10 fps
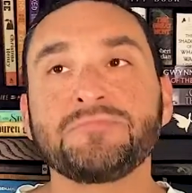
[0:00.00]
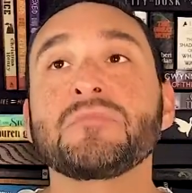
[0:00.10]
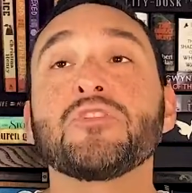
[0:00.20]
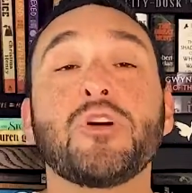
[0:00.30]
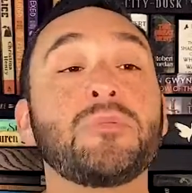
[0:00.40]

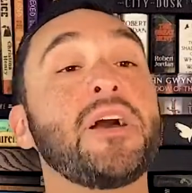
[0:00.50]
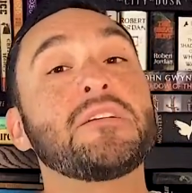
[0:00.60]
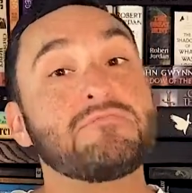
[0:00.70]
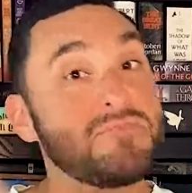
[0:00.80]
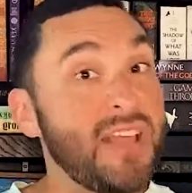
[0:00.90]
So I'm
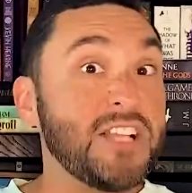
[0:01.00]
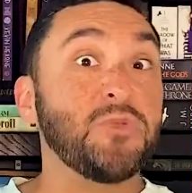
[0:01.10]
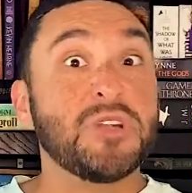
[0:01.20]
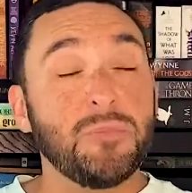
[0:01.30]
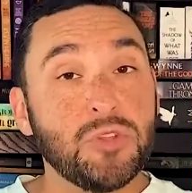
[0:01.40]
like, that's
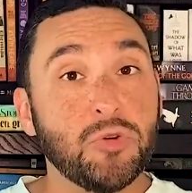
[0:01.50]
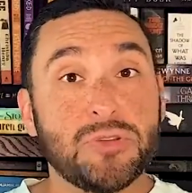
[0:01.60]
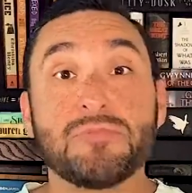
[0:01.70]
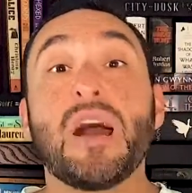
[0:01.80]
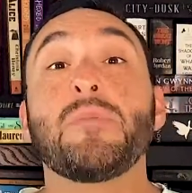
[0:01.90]
what I'm doing.
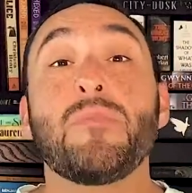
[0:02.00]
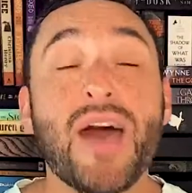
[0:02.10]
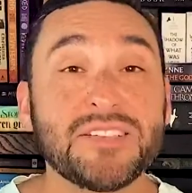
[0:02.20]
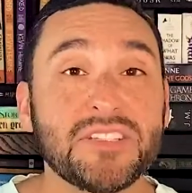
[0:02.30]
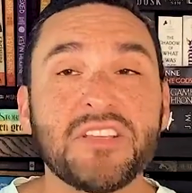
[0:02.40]
I'm a
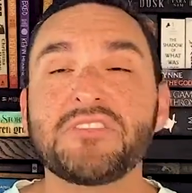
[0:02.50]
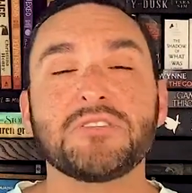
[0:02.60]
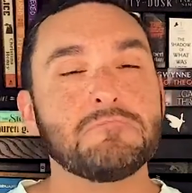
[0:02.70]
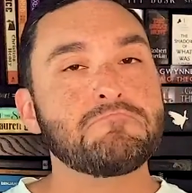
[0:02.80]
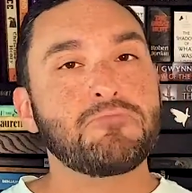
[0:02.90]
masochist,
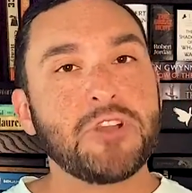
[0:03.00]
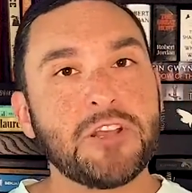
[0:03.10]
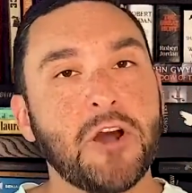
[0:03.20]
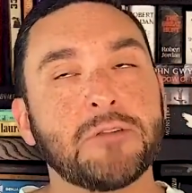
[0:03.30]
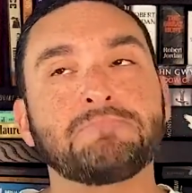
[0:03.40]
bring it
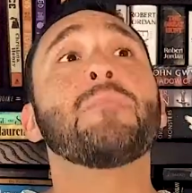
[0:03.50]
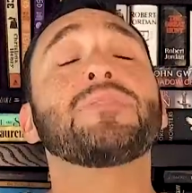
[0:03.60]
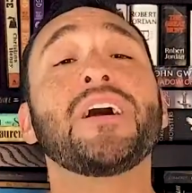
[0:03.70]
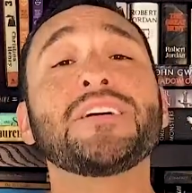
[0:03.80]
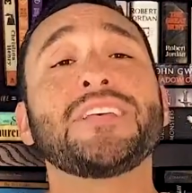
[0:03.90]
on.
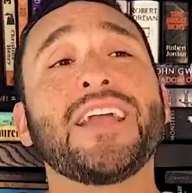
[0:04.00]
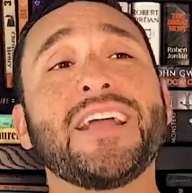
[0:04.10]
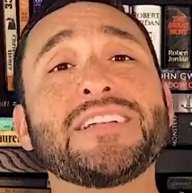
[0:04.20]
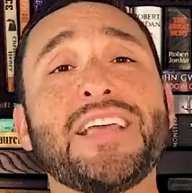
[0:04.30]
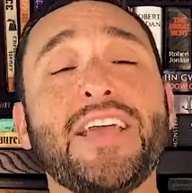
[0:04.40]
Plus, it kind
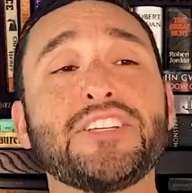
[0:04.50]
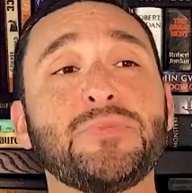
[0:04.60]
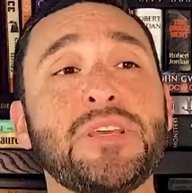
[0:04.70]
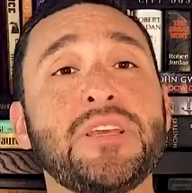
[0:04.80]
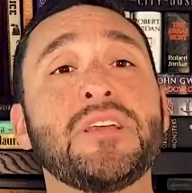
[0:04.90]
of takes
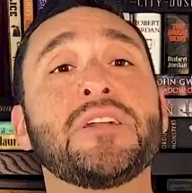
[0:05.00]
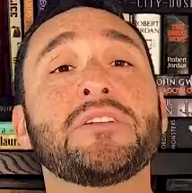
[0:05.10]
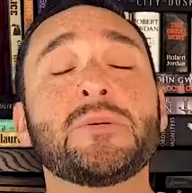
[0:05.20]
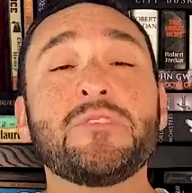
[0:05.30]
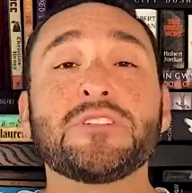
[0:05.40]
me to
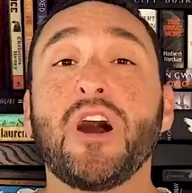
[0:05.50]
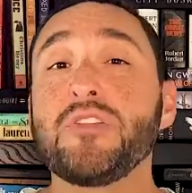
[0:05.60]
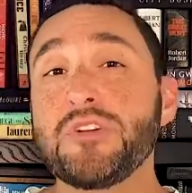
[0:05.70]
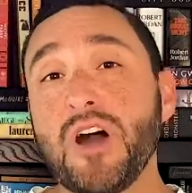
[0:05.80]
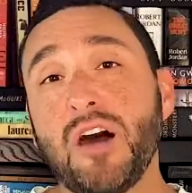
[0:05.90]
some of his
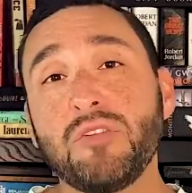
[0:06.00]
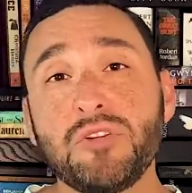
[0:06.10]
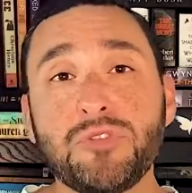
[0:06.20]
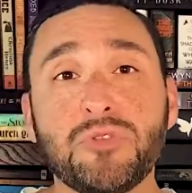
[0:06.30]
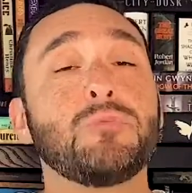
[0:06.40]
other
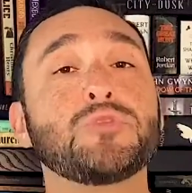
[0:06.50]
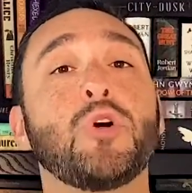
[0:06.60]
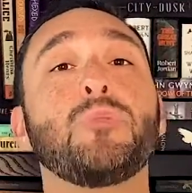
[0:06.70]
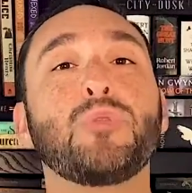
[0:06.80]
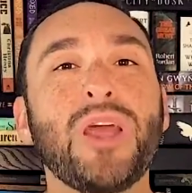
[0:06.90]
novels, so
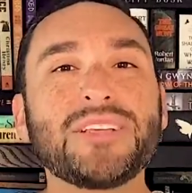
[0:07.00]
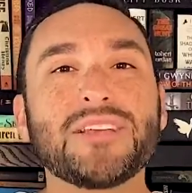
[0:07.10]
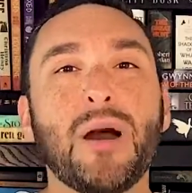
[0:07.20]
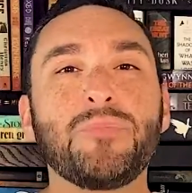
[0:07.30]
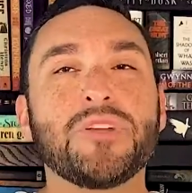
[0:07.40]
it breaks
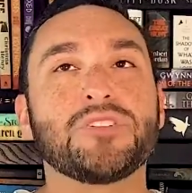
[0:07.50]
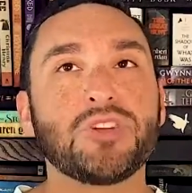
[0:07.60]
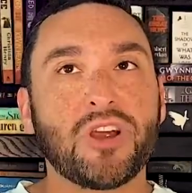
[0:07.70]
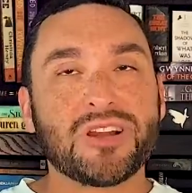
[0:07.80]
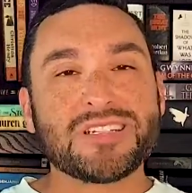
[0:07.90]
up the
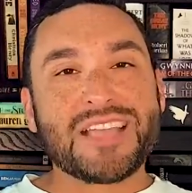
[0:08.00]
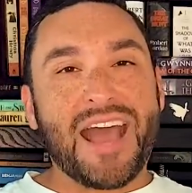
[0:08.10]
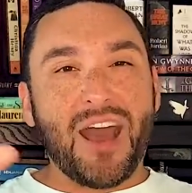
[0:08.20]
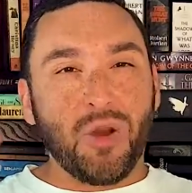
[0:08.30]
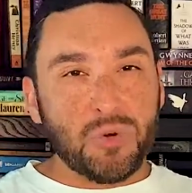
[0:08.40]
Dark
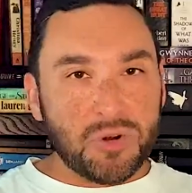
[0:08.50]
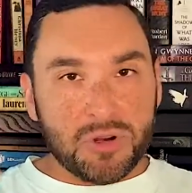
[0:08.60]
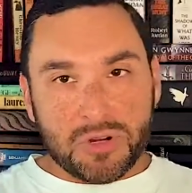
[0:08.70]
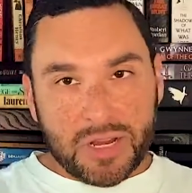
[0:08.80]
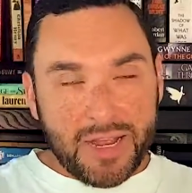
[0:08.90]

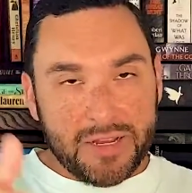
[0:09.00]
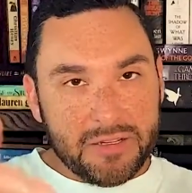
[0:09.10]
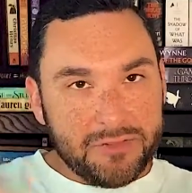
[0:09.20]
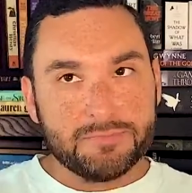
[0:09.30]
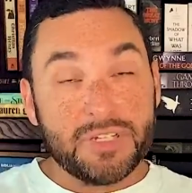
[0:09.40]
Tower kind
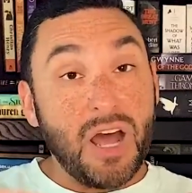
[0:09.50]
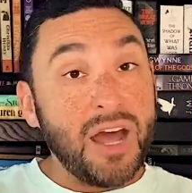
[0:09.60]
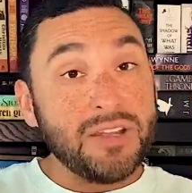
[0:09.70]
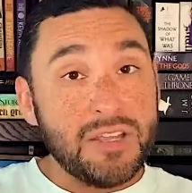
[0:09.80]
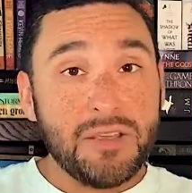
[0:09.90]
of
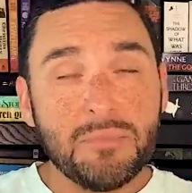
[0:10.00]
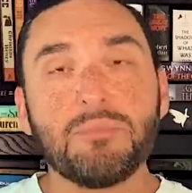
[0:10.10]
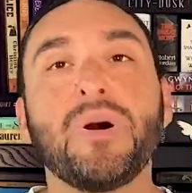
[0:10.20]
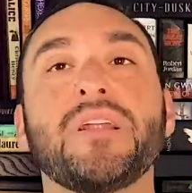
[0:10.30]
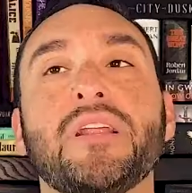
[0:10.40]
monotony,
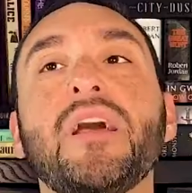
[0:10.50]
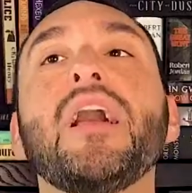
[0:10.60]
but